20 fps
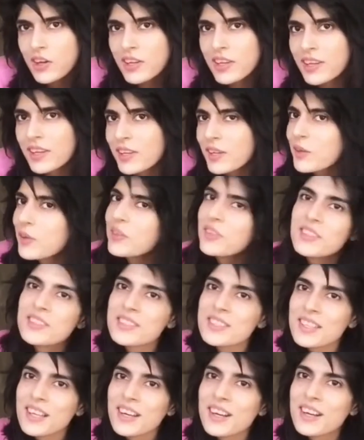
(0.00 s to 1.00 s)
It was,
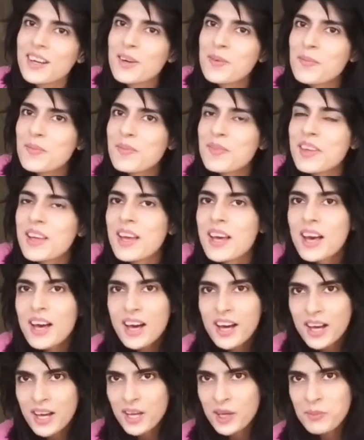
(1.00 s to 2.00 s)

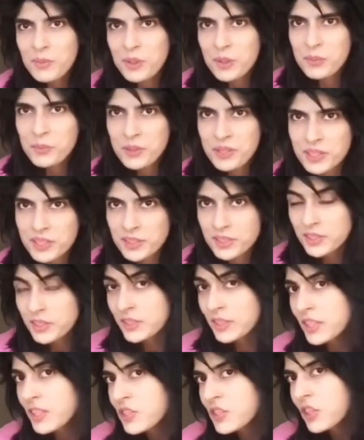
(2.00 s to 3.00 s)
I'm a pretty little
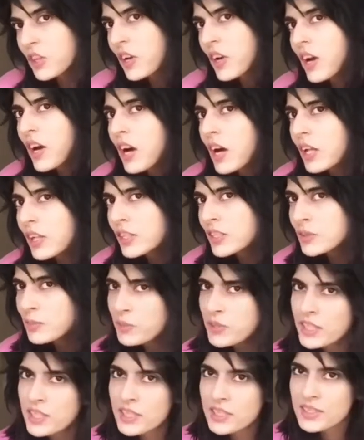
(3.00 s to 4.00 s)
Dutch girl, as
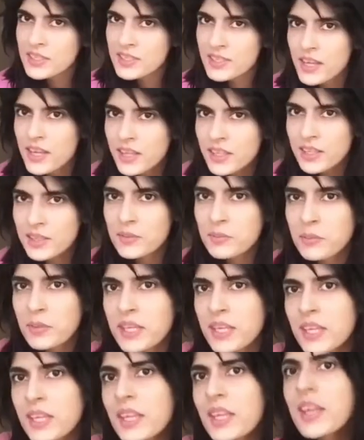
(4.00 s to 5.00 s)
pretty as I can
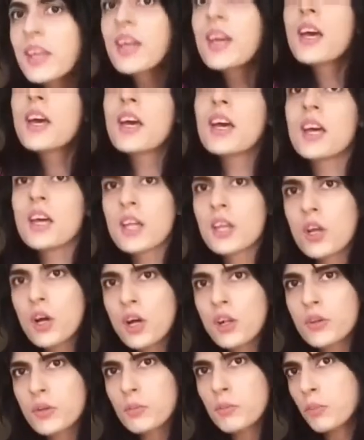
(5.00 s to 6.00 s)
be, and all
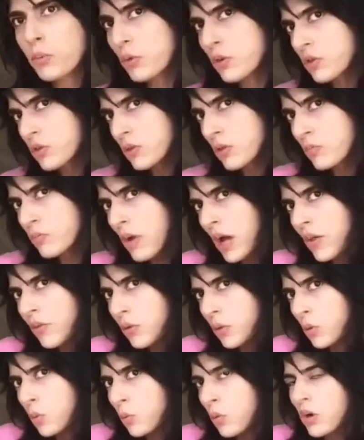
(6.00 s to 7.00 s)
the boys around the
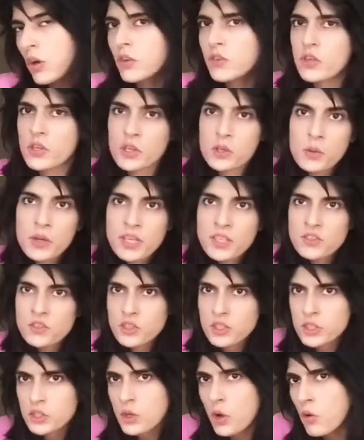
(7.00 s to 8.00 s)
world are
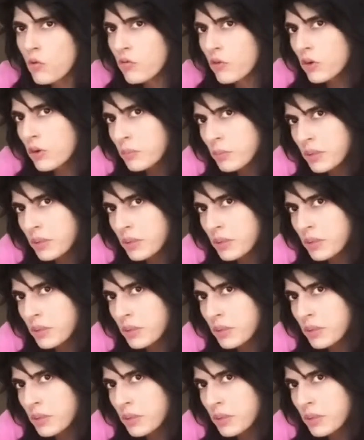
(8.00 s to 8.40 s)
crazy over me.